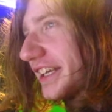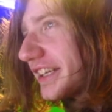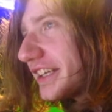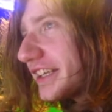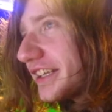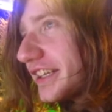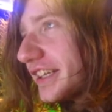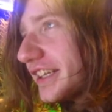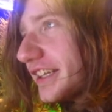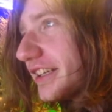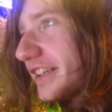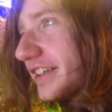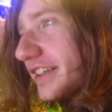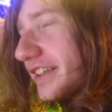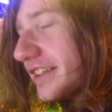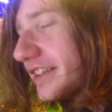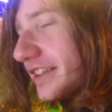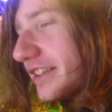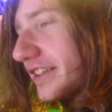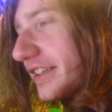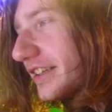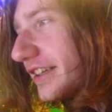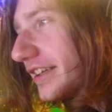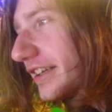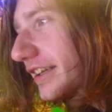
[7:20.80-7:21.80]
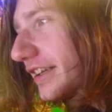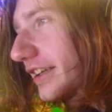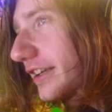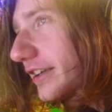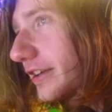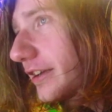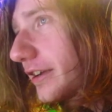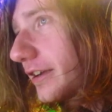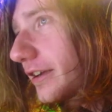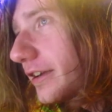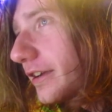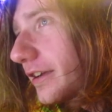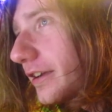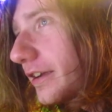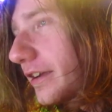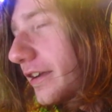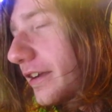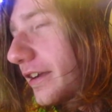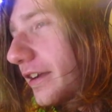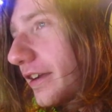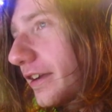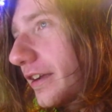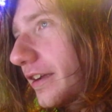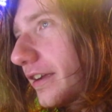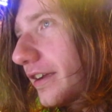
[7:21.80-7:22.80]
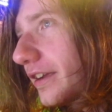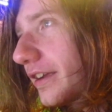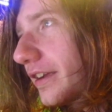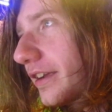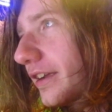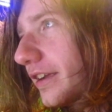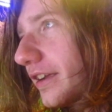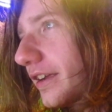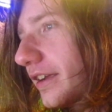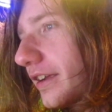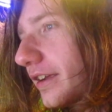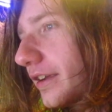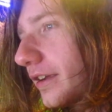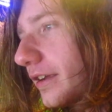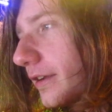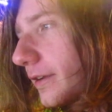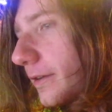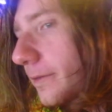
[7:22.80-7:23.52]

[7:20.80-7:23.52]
Nothing is said.